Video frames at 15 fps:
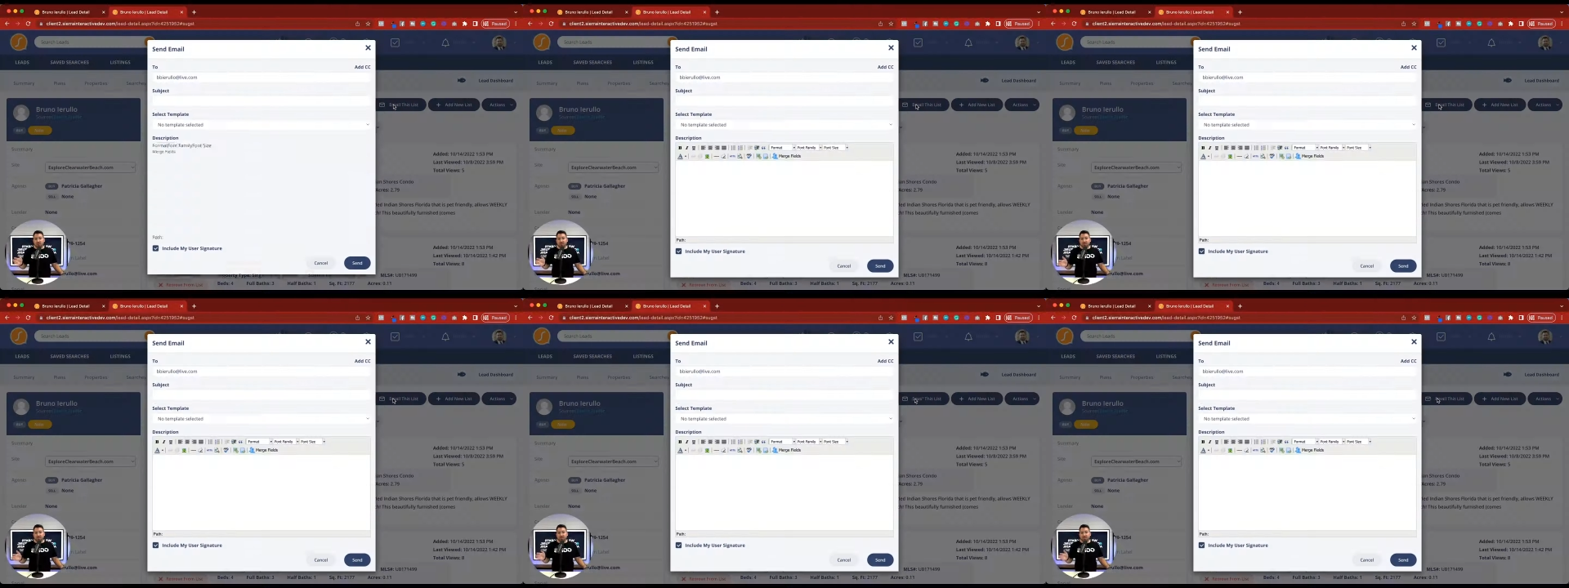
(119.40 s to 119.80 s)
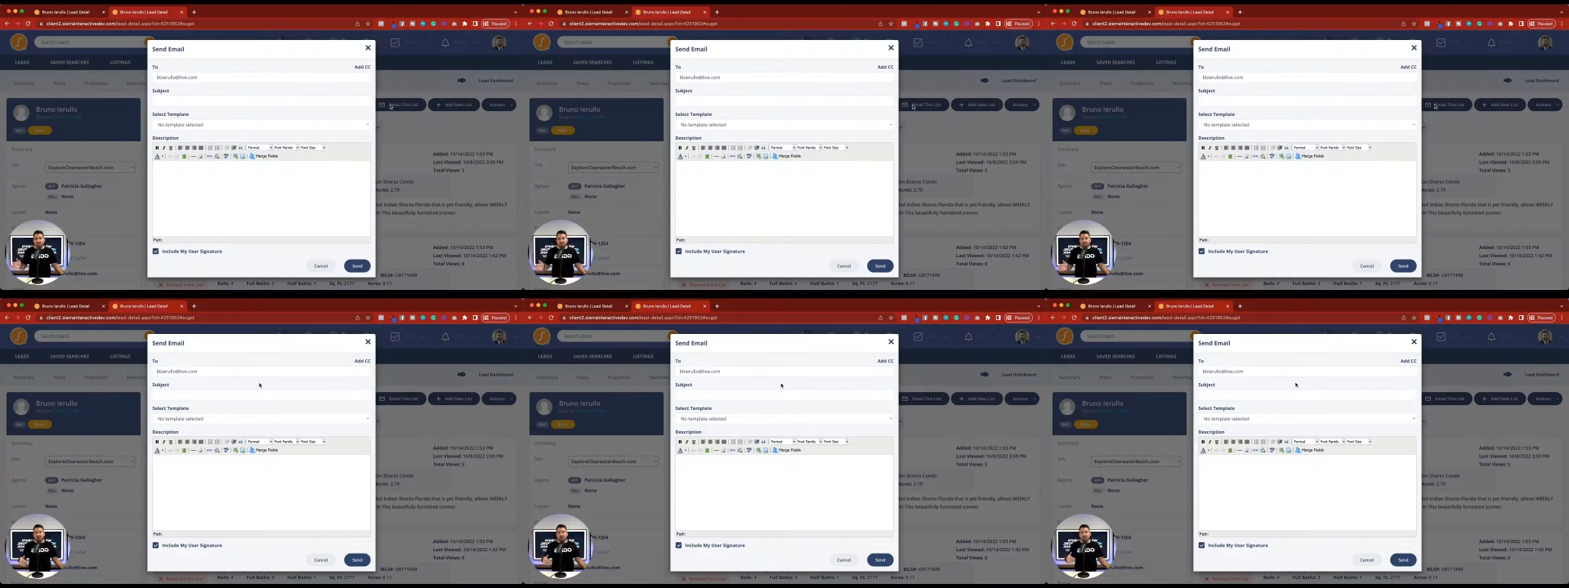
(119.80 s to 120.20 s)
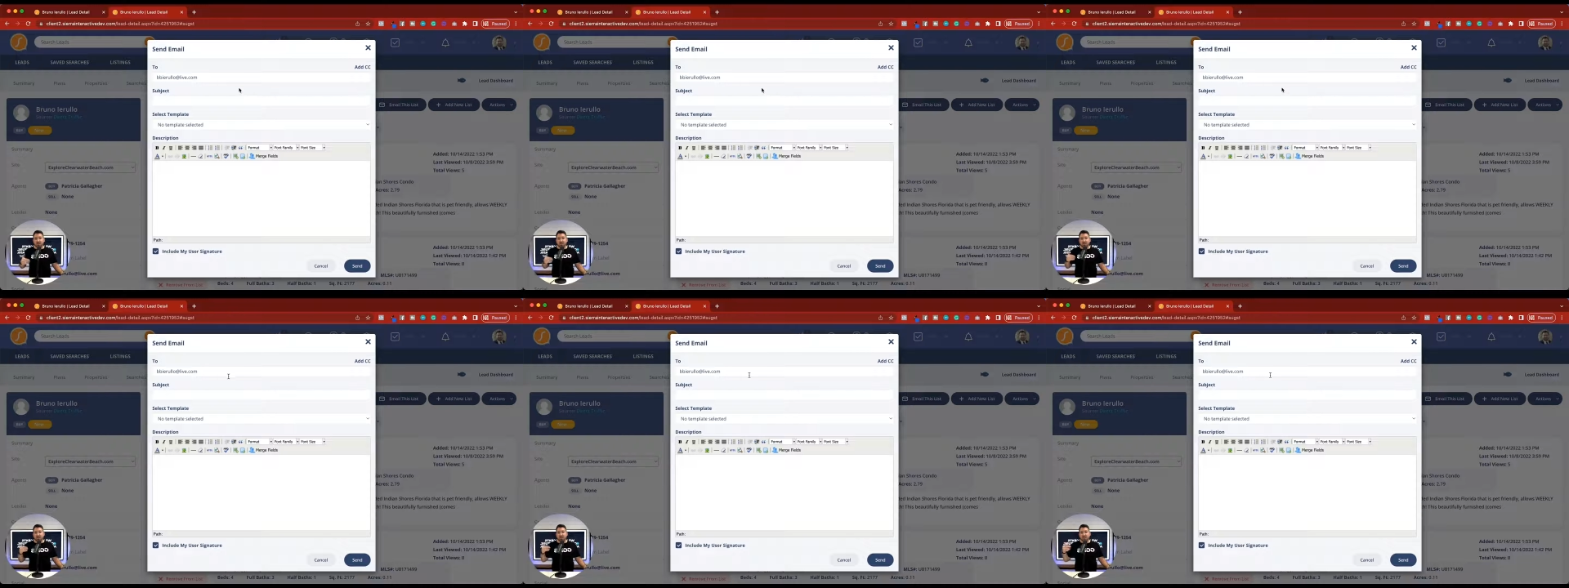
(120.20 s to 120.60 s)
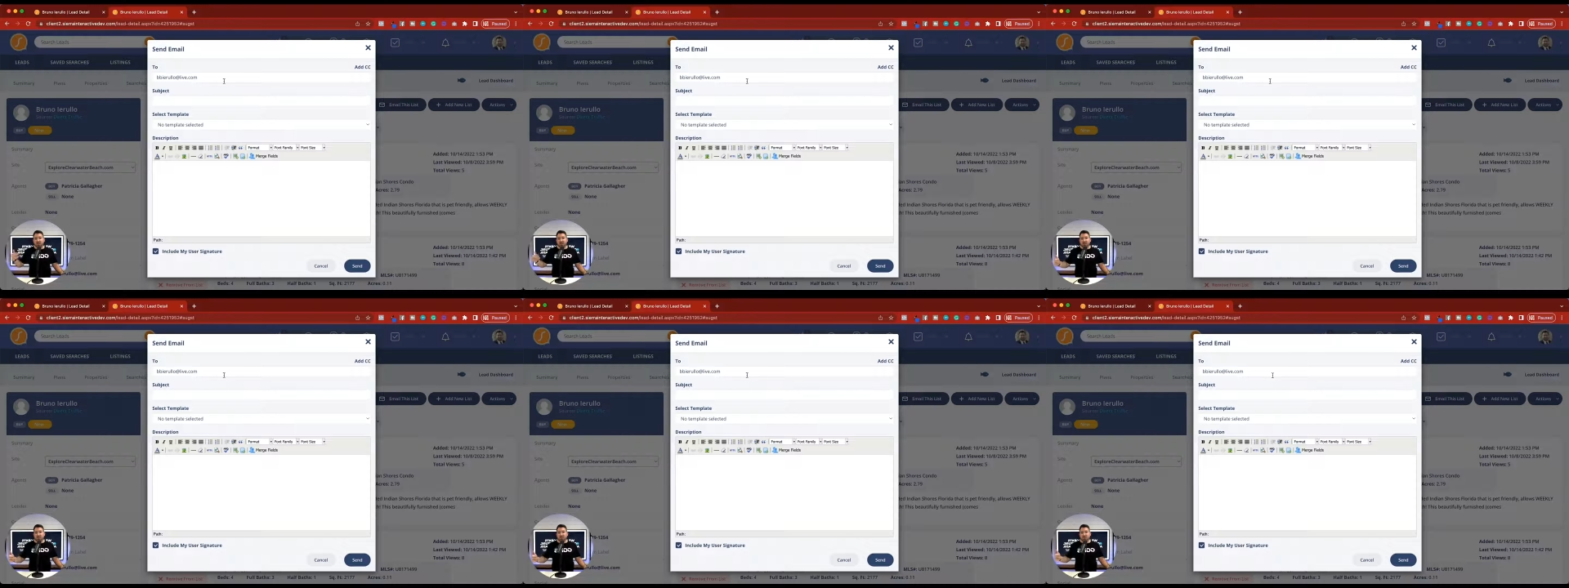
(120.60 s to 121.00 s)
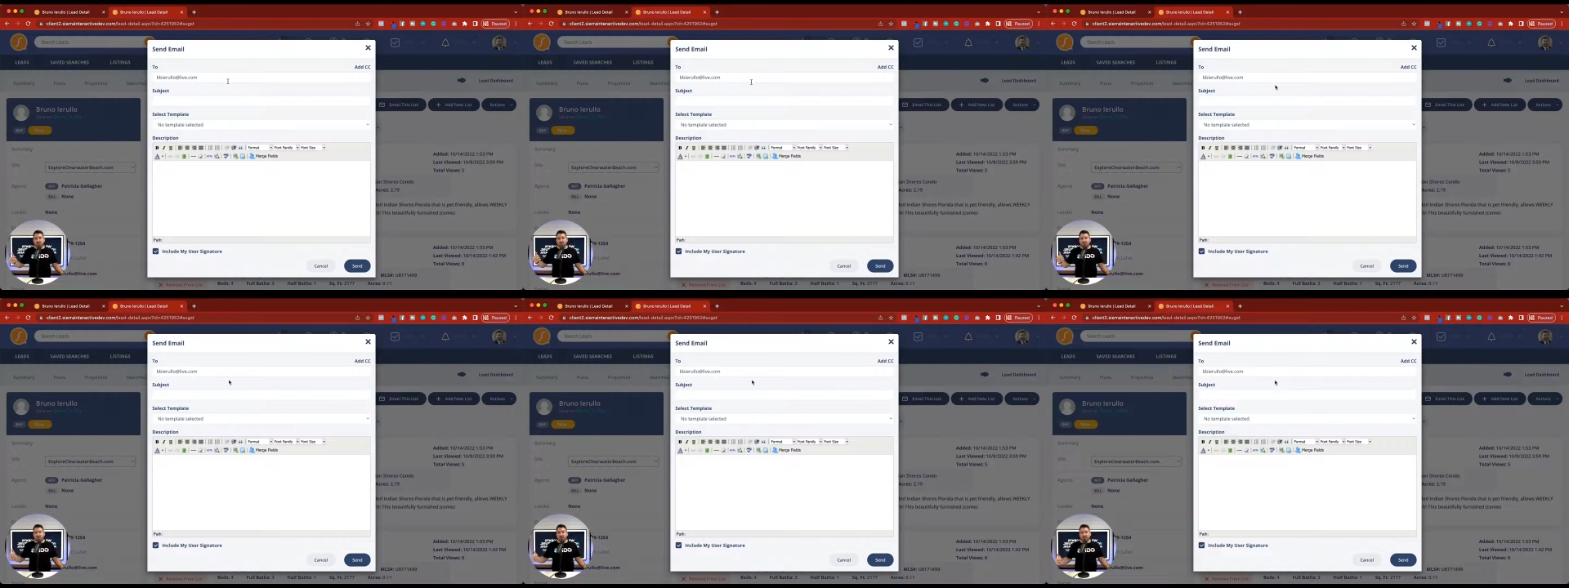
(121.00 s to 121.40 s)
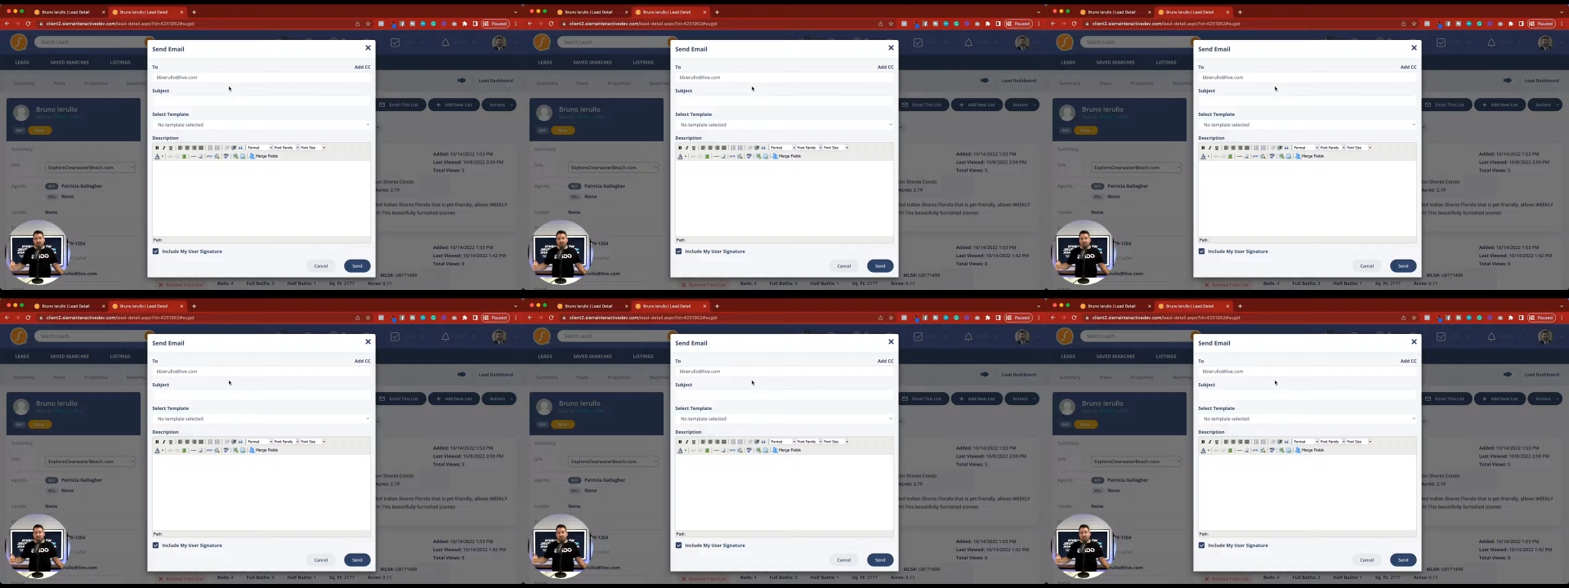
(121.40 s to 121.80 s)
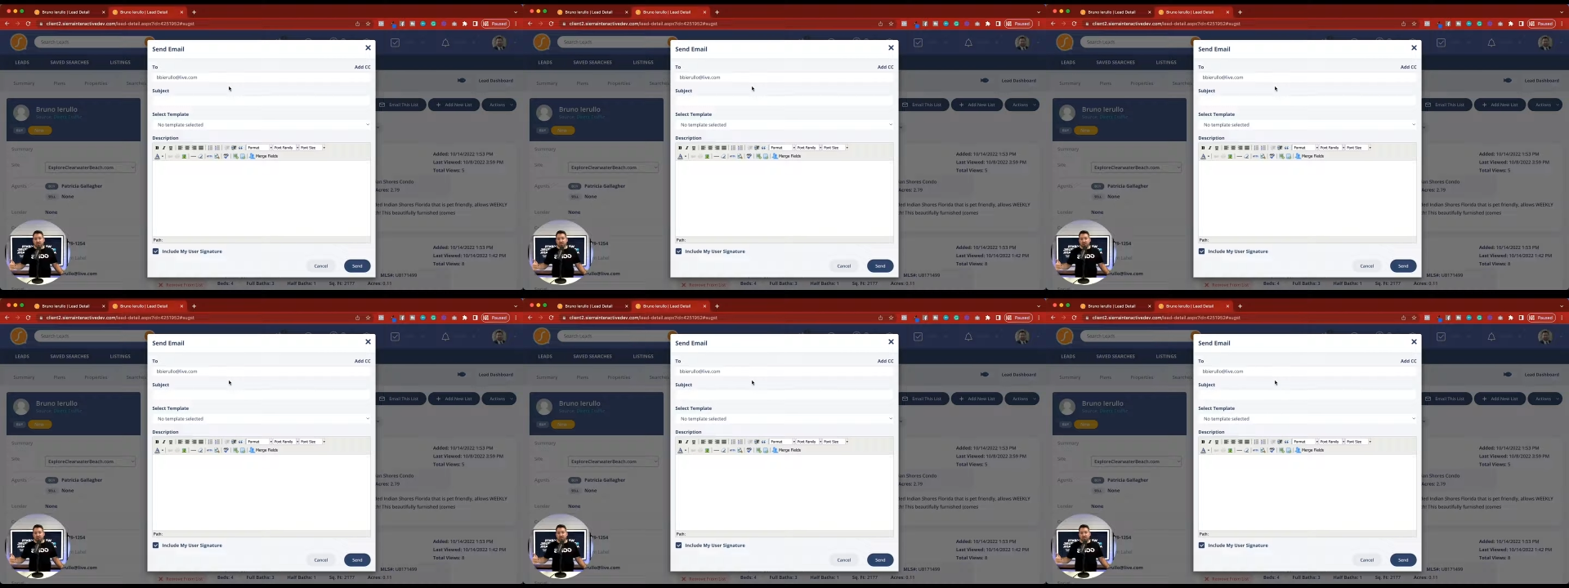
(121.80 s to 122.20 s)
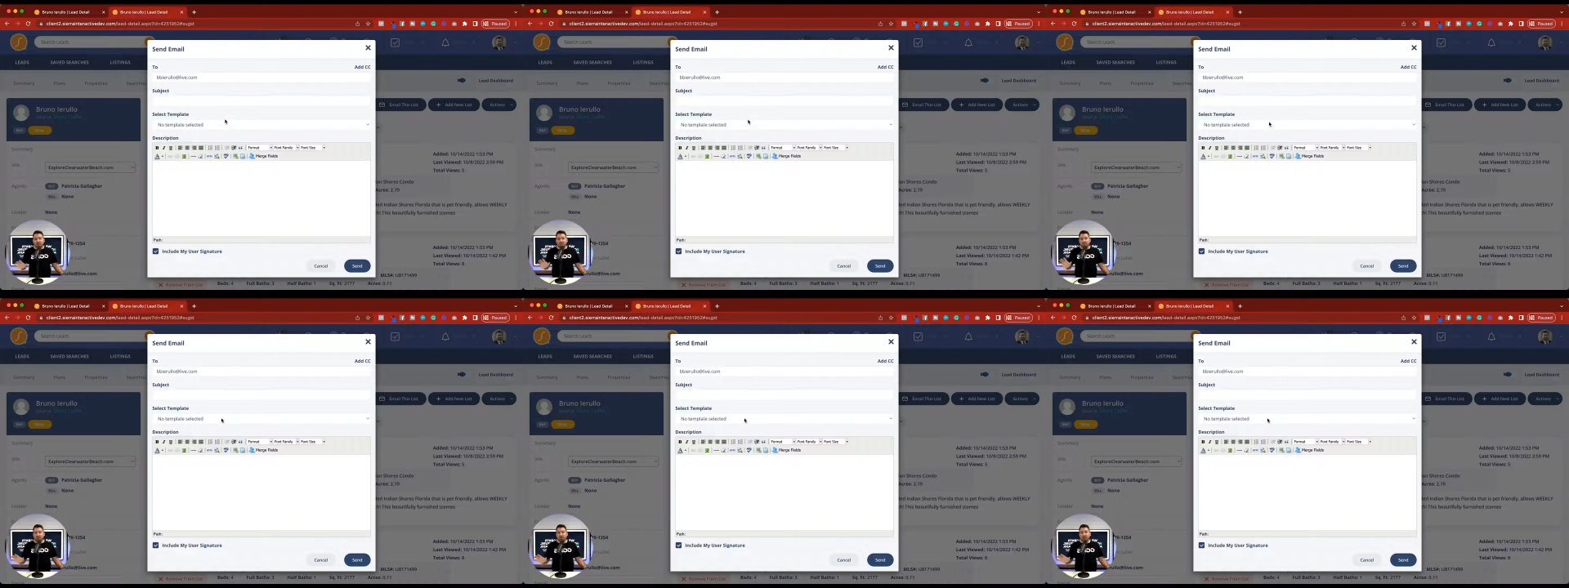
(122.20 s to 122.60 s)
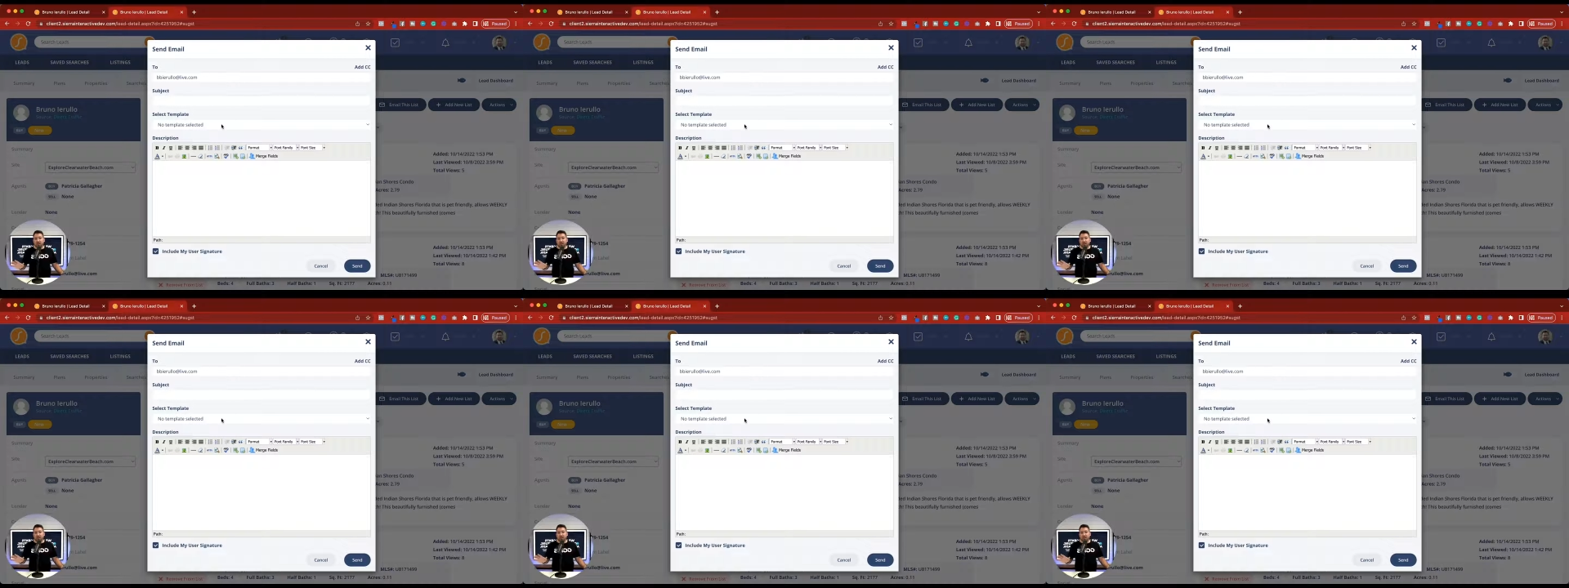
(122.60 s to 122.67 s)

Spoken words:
Nobody's mouth can be seen.